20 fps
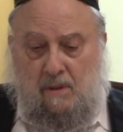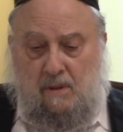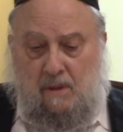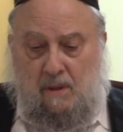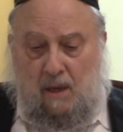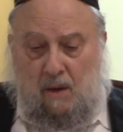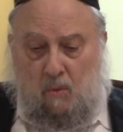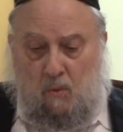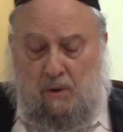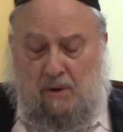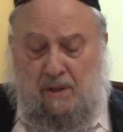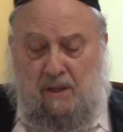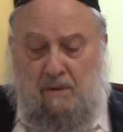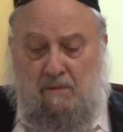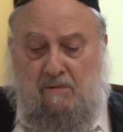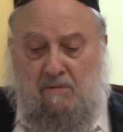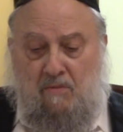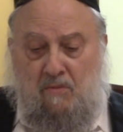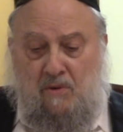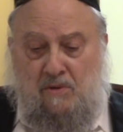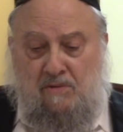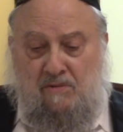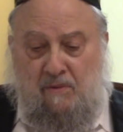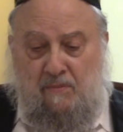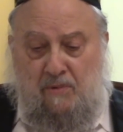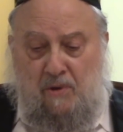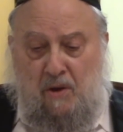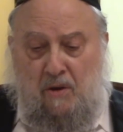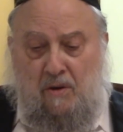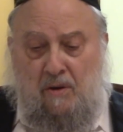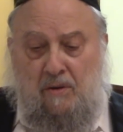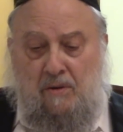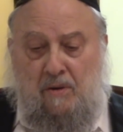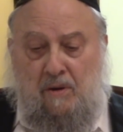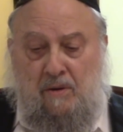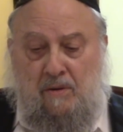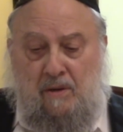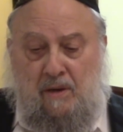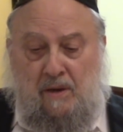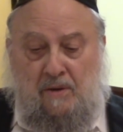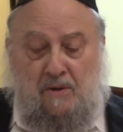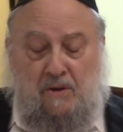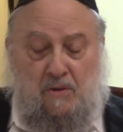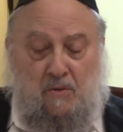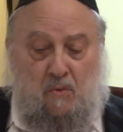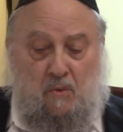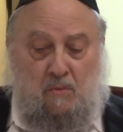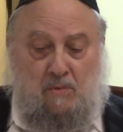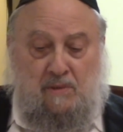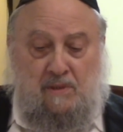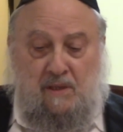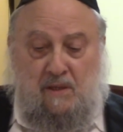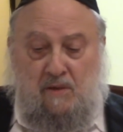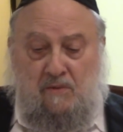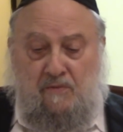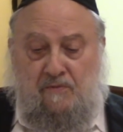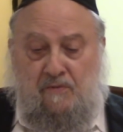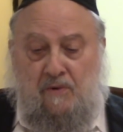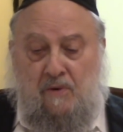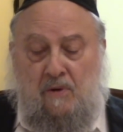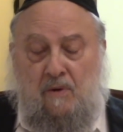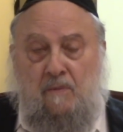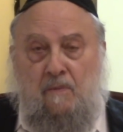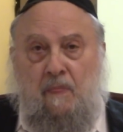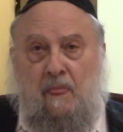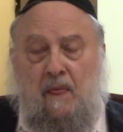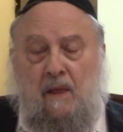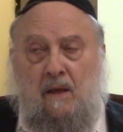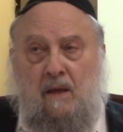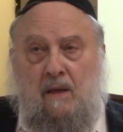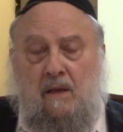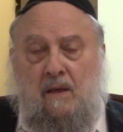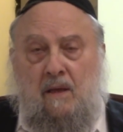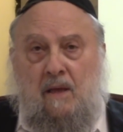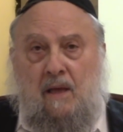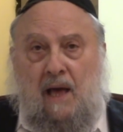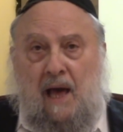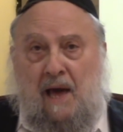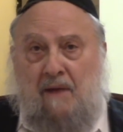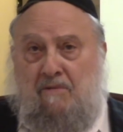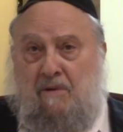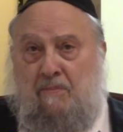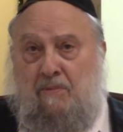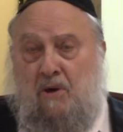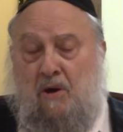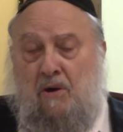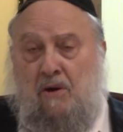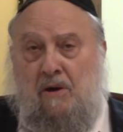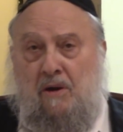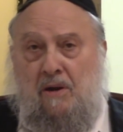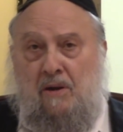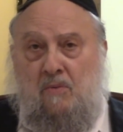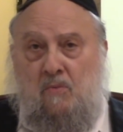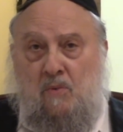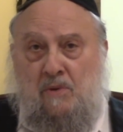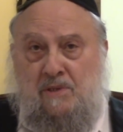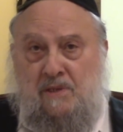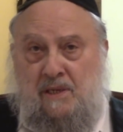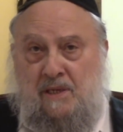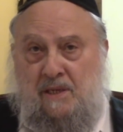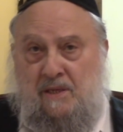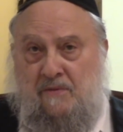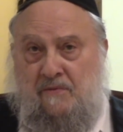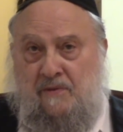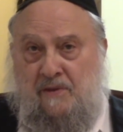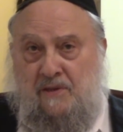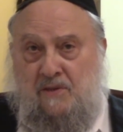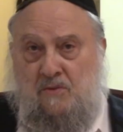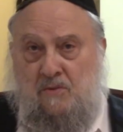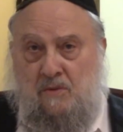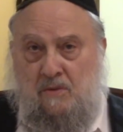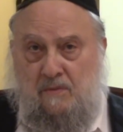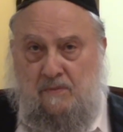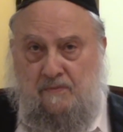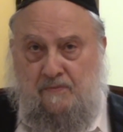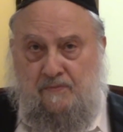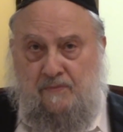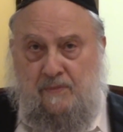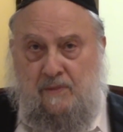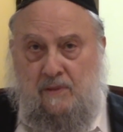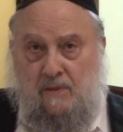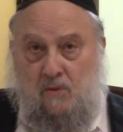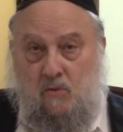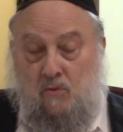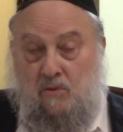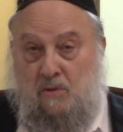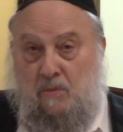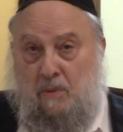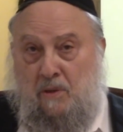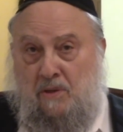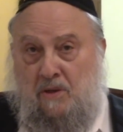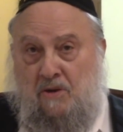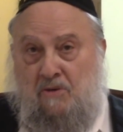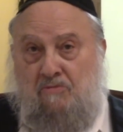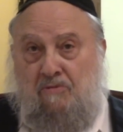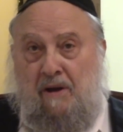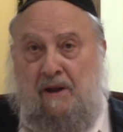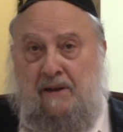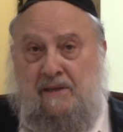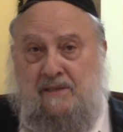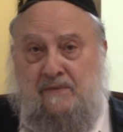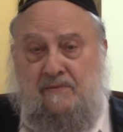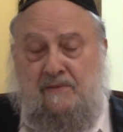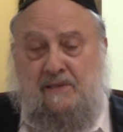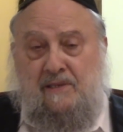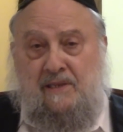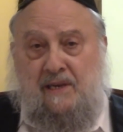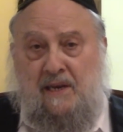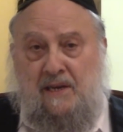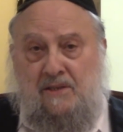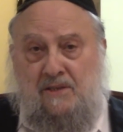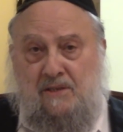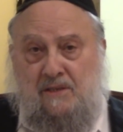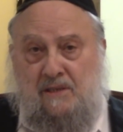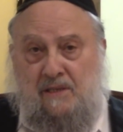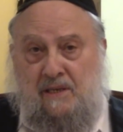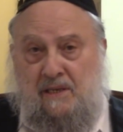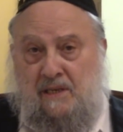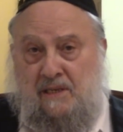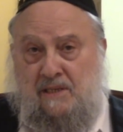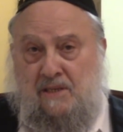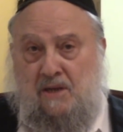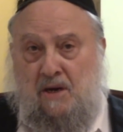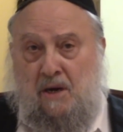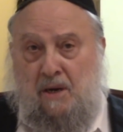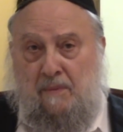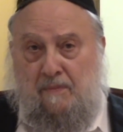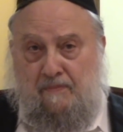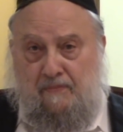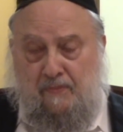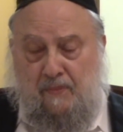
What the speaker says: And one of them was Rabbi Yochanan, another one was Ilfa. And Rabbi Yochanan was an individual who was among the greatest of the sages in his time.